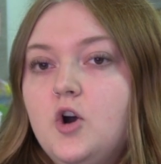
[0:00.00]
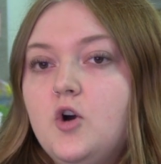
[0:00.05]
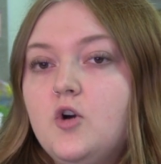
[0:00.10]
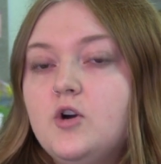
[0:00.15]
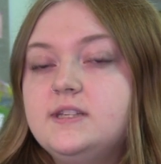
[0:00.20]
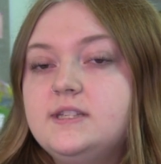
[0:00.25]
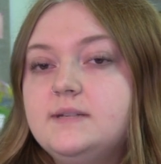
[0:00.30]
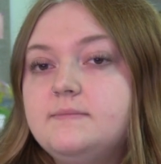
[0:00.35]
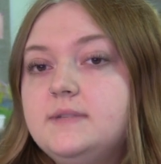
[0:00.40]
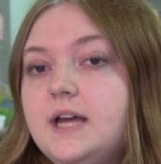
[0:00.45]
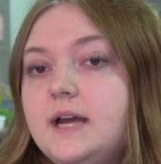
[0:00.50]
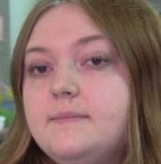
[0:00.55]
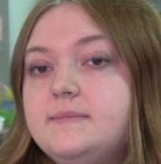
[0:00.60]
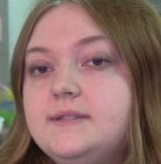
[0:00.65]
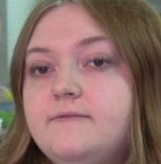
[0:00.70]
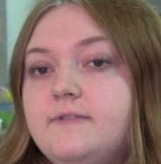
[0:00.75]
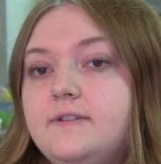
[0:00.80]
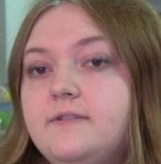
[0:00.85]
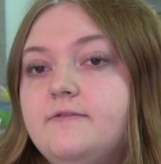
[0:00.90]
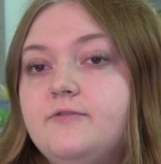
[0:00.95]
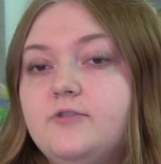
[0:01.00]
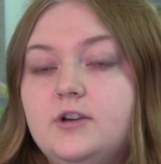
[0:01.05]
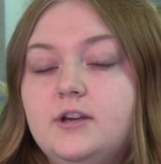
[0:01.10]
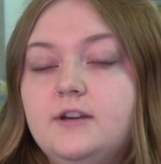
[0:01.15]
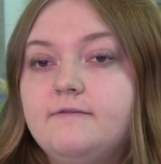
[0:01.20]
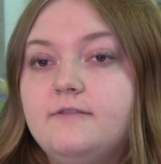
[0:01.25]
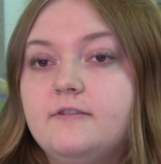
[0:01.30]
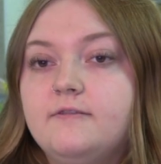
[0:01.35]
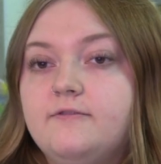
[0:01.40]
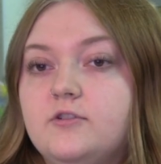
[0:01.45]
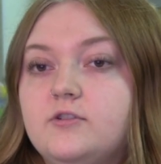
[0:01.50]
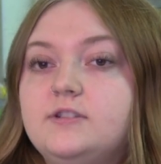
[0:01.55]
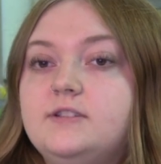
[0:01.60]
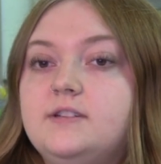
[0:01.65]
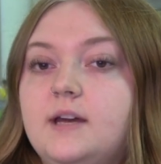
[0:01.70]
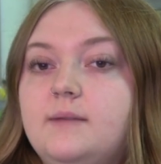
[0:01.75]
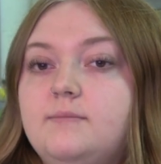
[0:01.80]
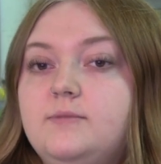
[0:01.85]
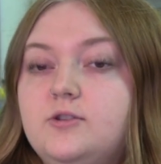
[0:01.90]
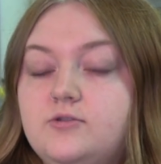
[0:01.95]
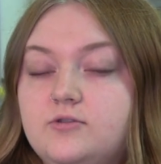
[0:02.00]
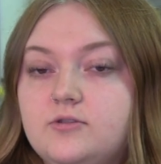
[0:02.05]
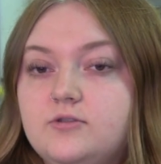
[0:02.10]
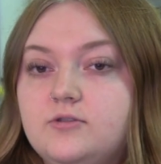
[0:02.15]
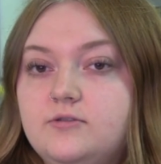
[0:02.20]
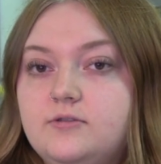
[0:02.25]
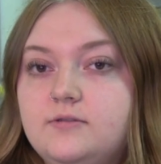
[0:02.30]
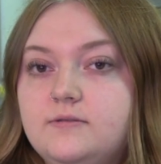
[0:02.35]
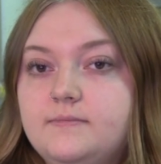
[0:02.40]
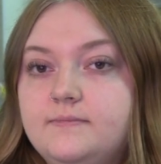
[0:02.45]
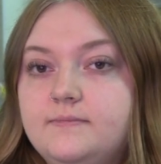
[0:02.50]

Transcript: or sometimes even free for first-time users.